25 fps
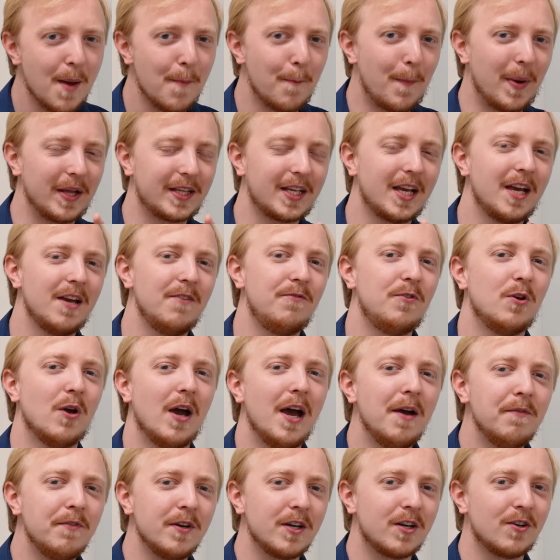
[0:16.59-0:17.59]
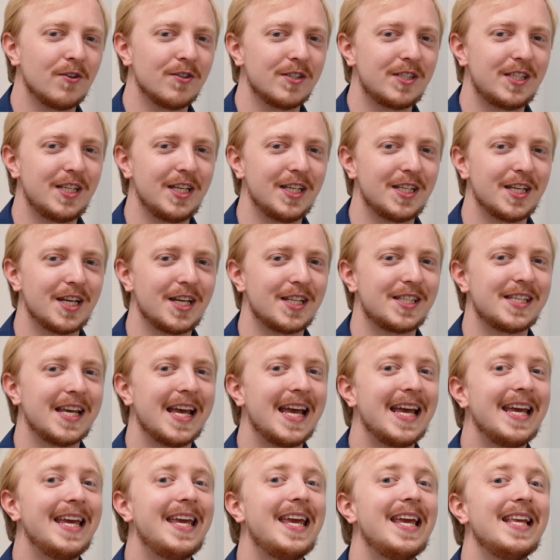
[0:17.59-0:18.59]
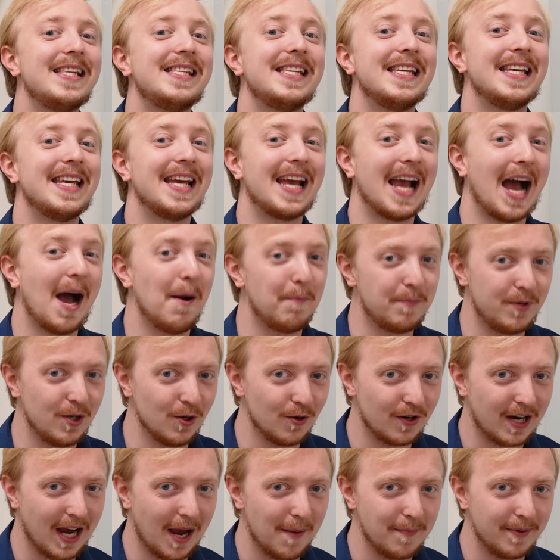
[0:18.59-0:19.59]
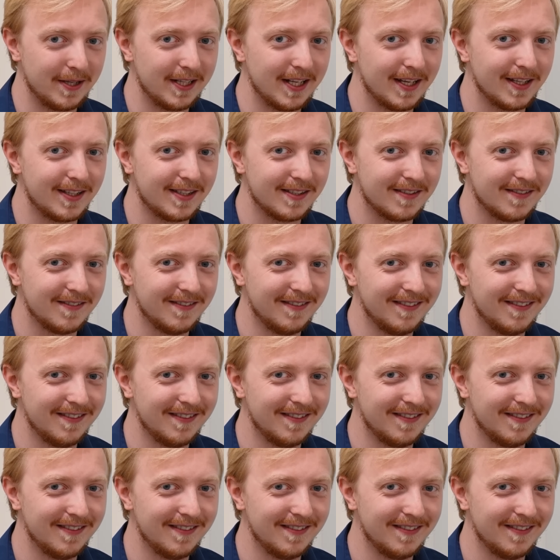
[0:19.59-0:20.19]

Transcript: But have you ever considered heating up your cabinet?